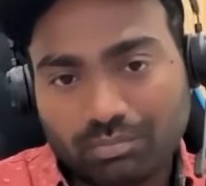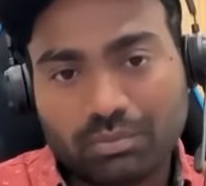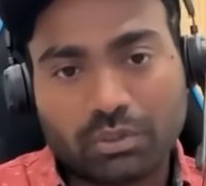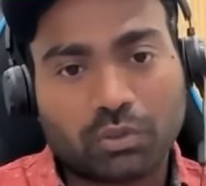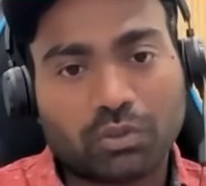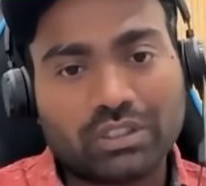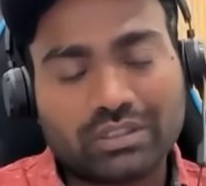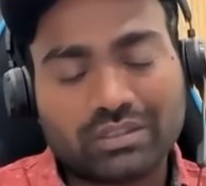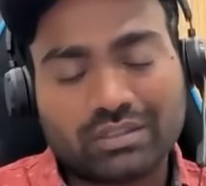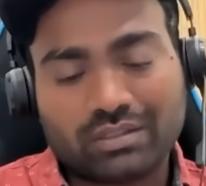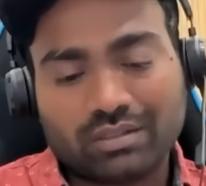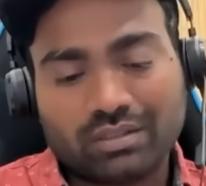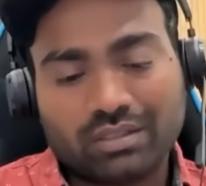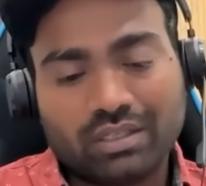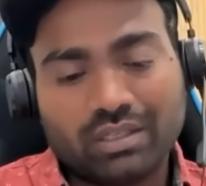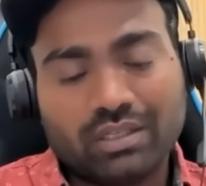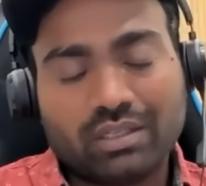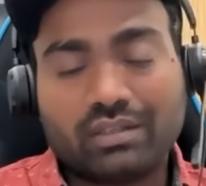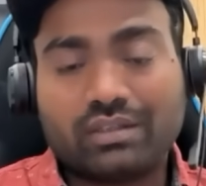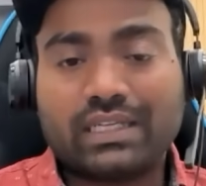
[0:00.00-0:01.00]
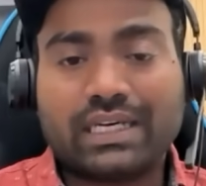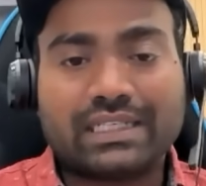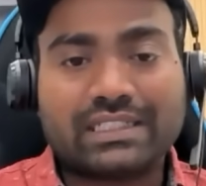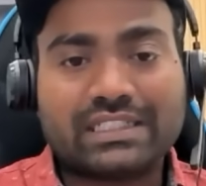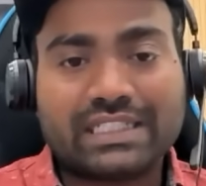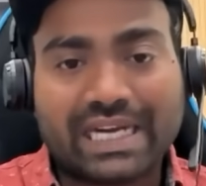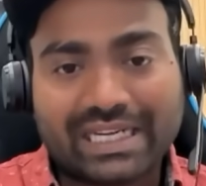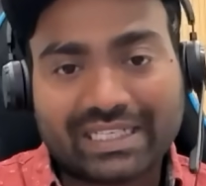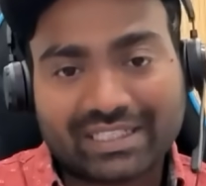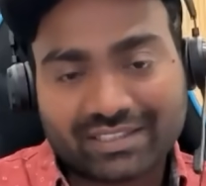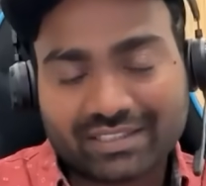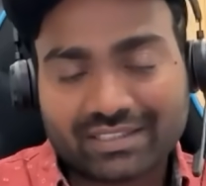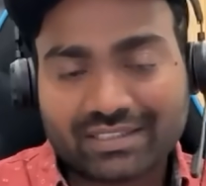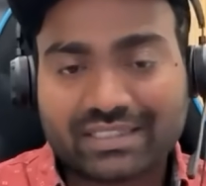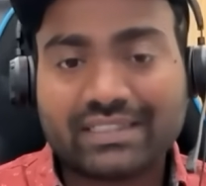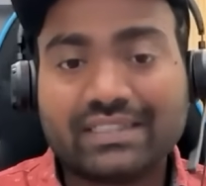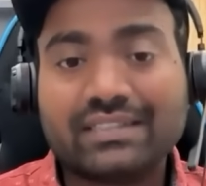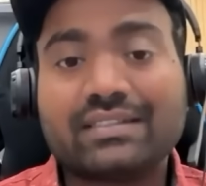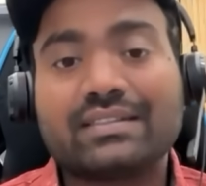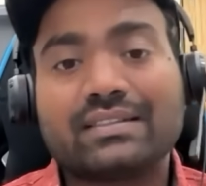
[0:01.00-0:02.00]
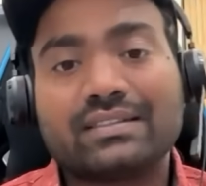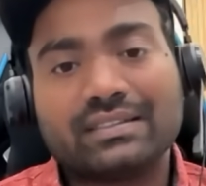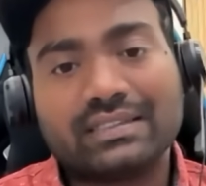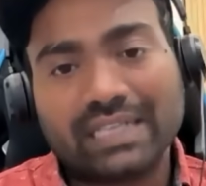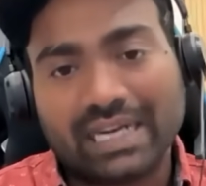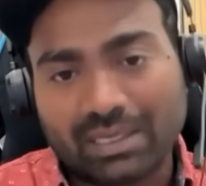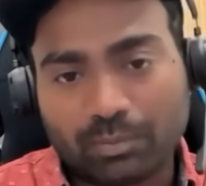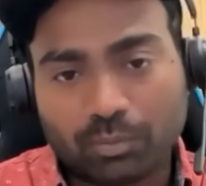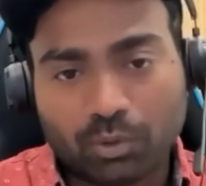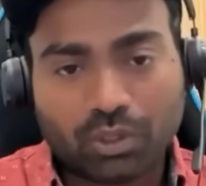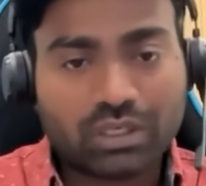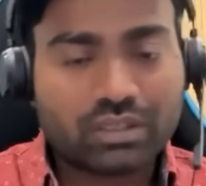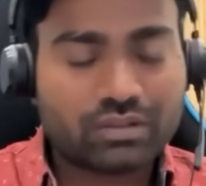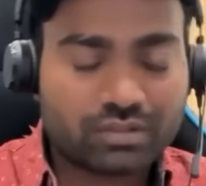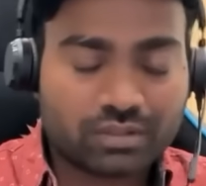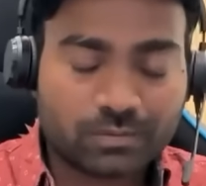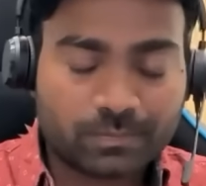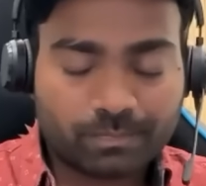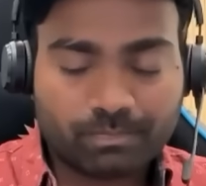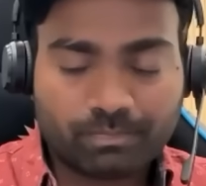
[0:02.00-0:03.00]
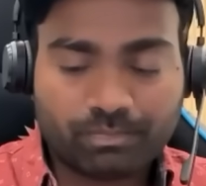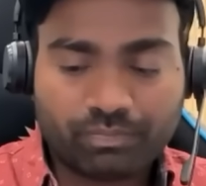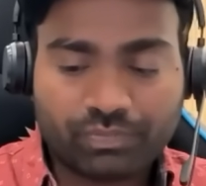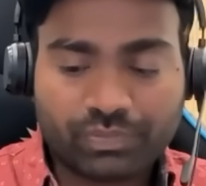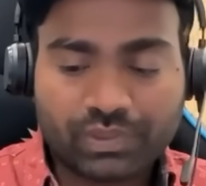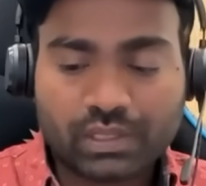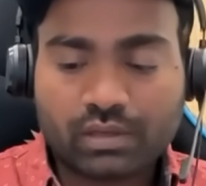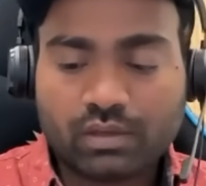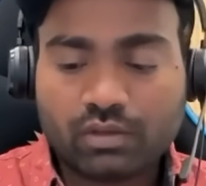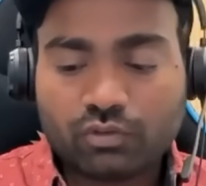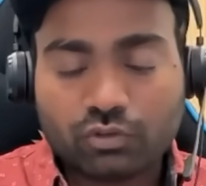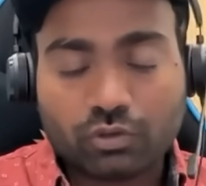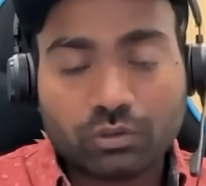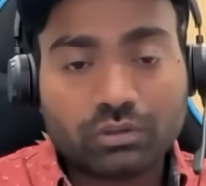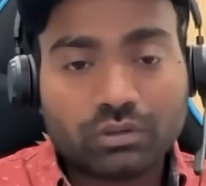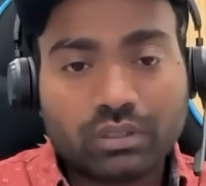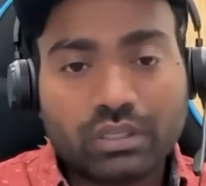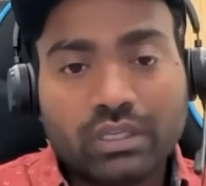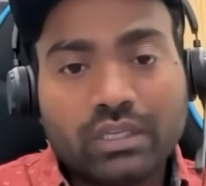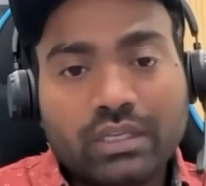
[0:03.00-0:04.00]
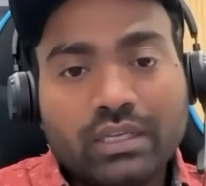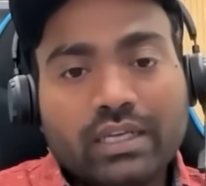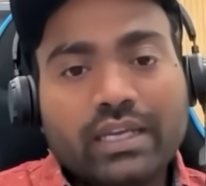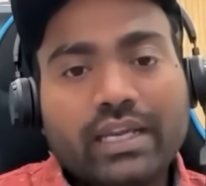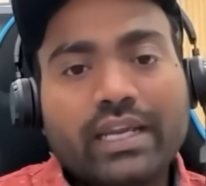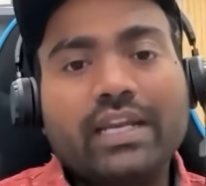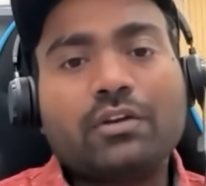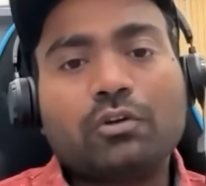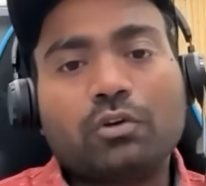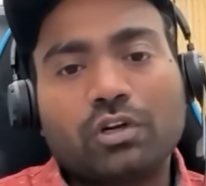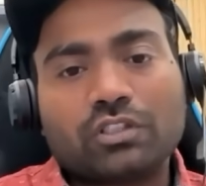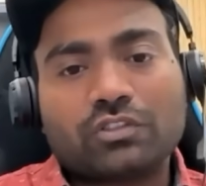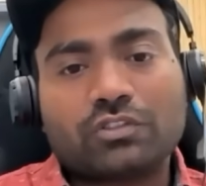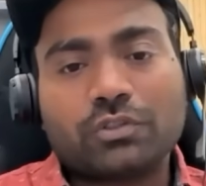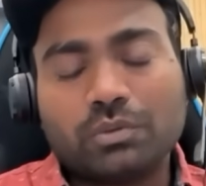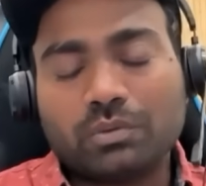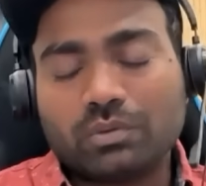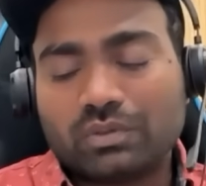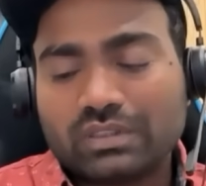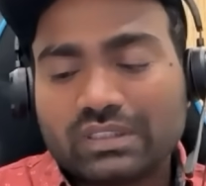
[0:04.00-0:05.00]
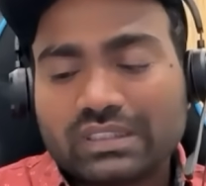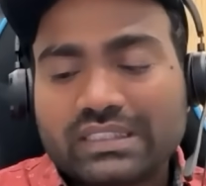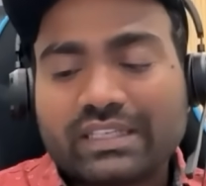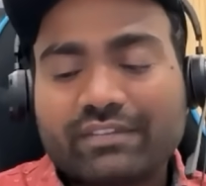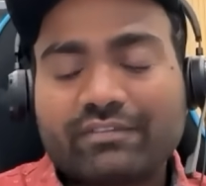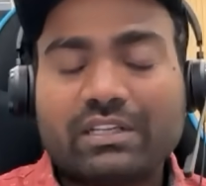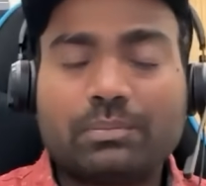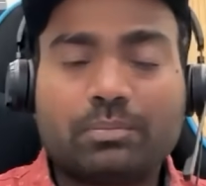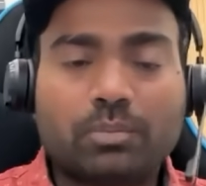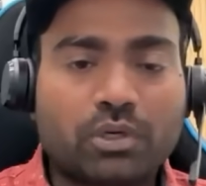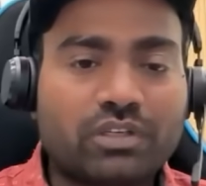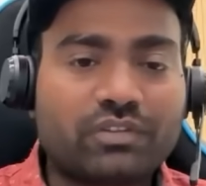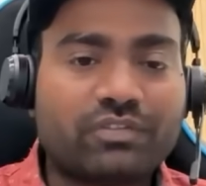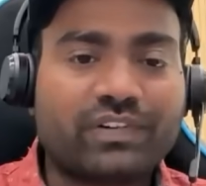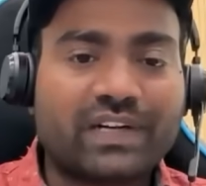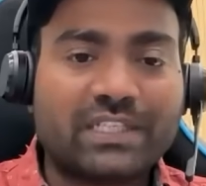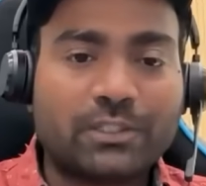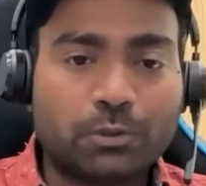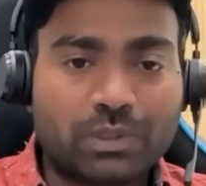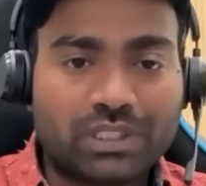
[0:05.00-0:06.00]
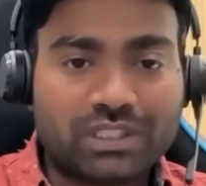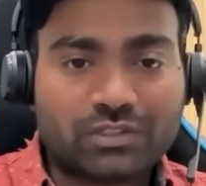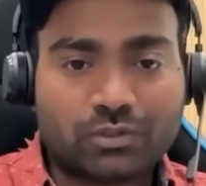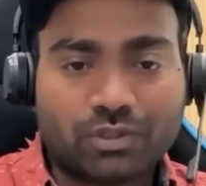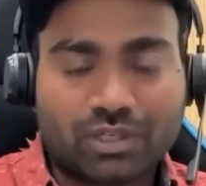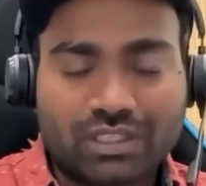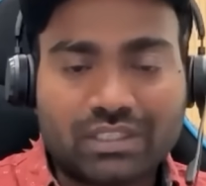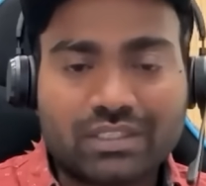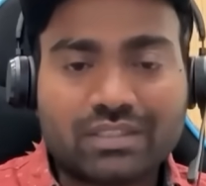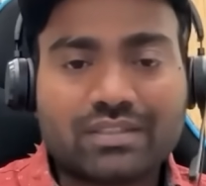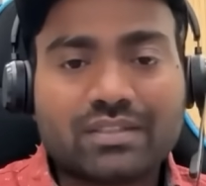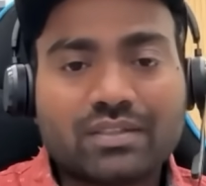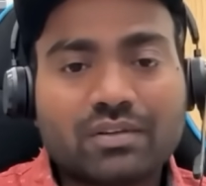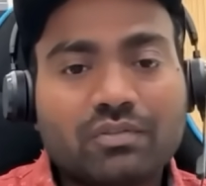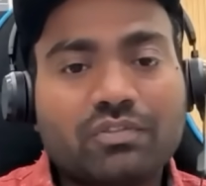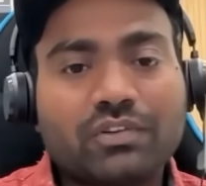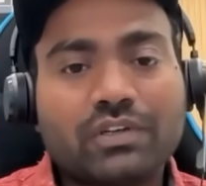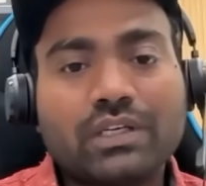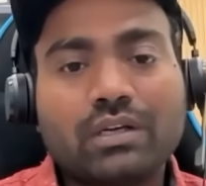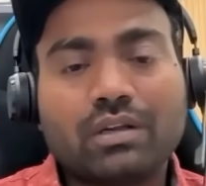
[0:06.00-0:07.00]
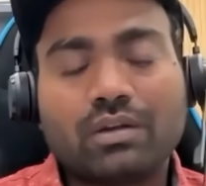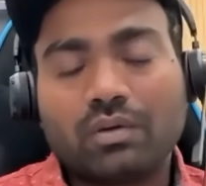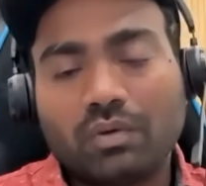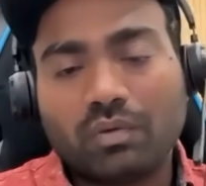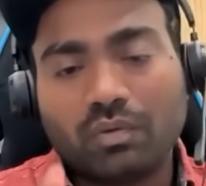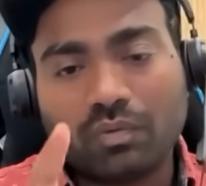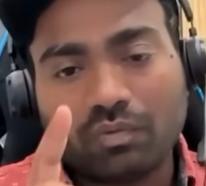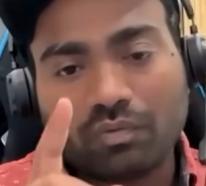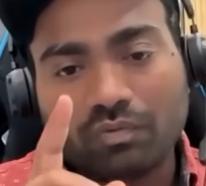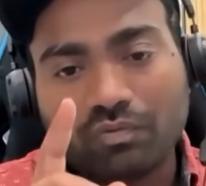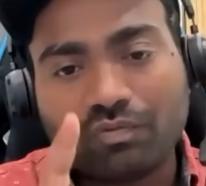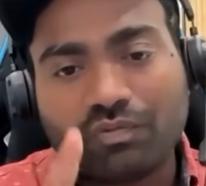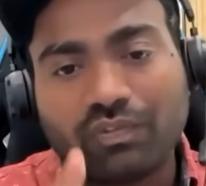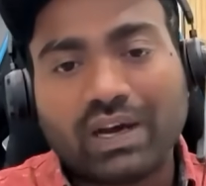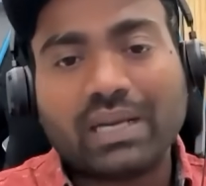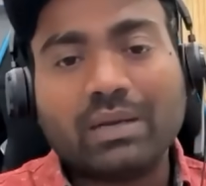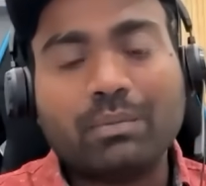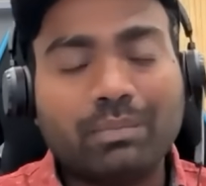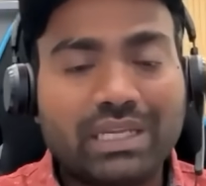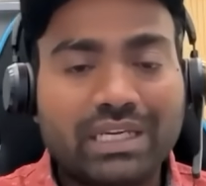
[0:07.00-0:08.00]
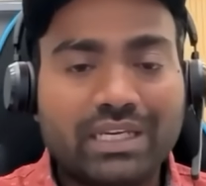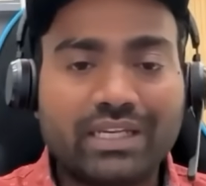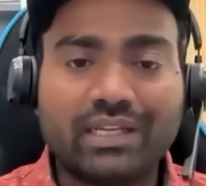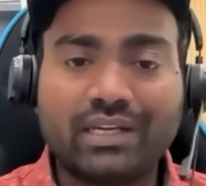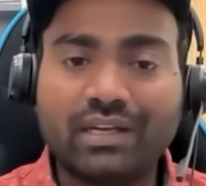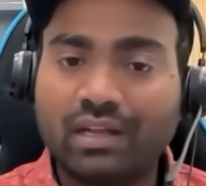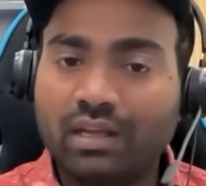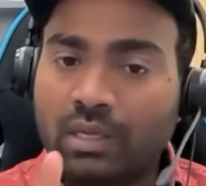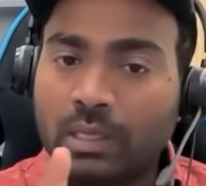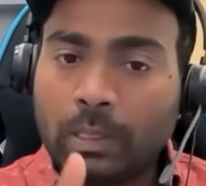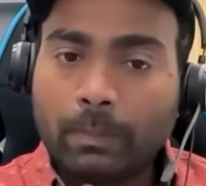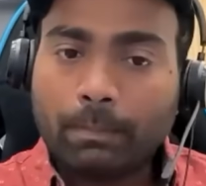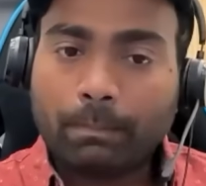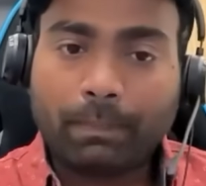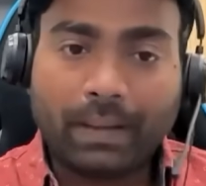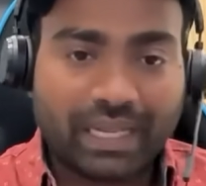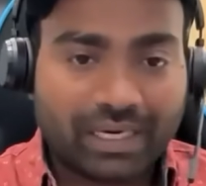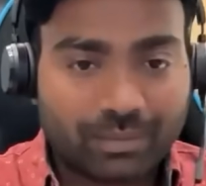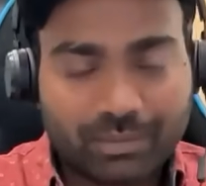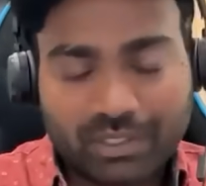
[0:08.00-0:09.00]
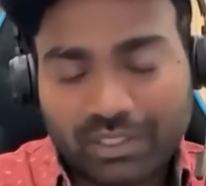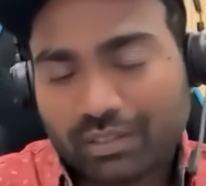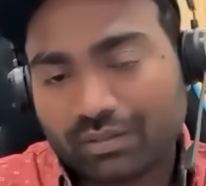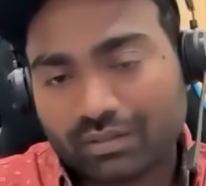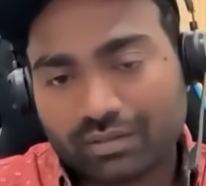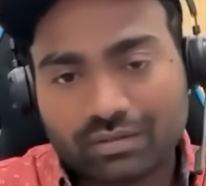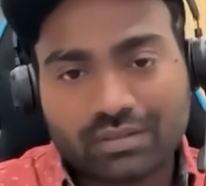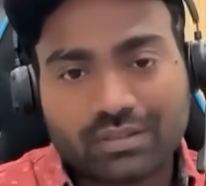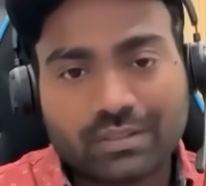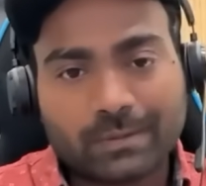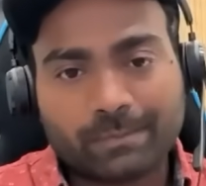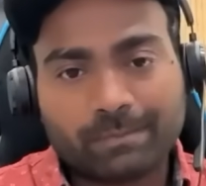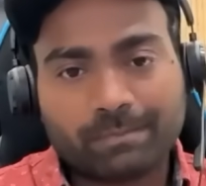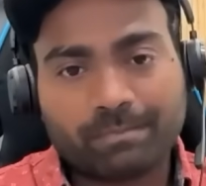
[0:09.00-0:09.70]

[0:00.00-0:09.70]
because they are chat assistants, chatbots. So it costs you seven point five U S dollars per one million parameters.